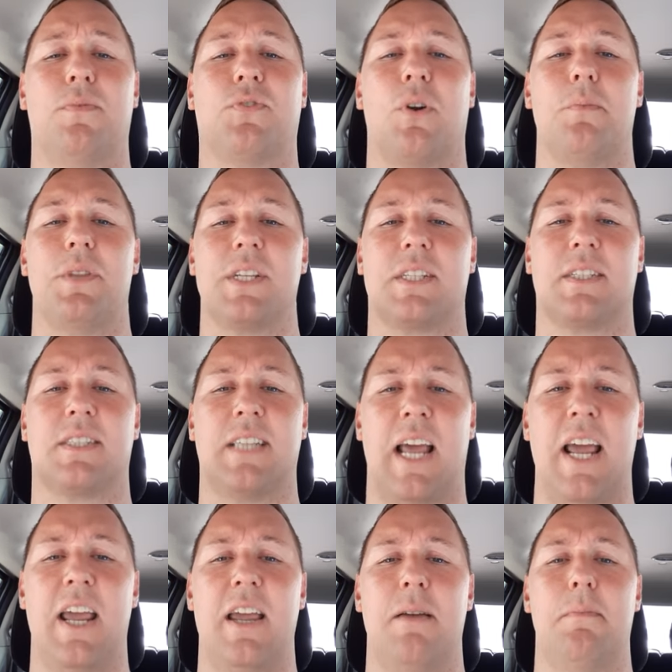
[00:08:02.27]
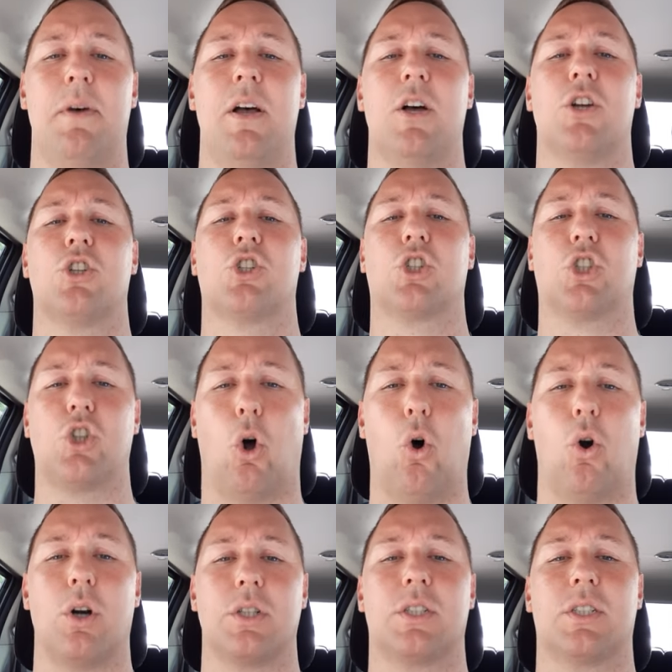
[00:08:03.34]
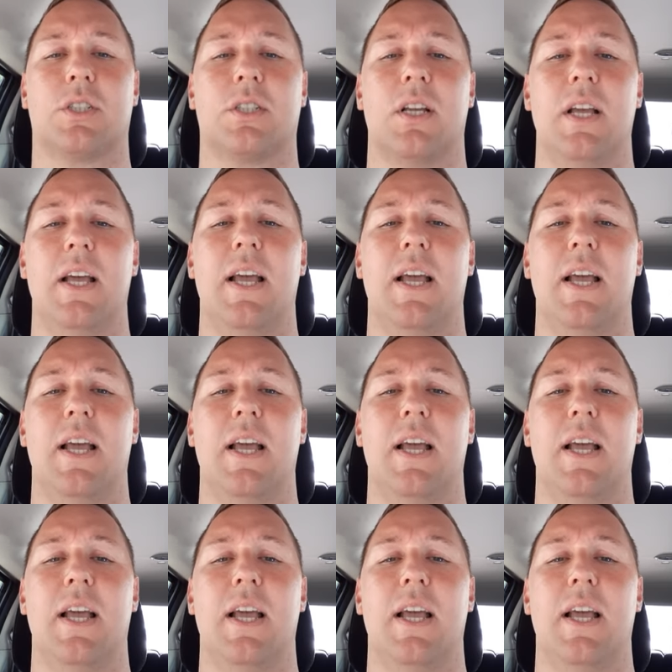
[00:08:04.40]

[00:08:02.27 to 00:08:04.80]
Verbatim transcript: from the same source.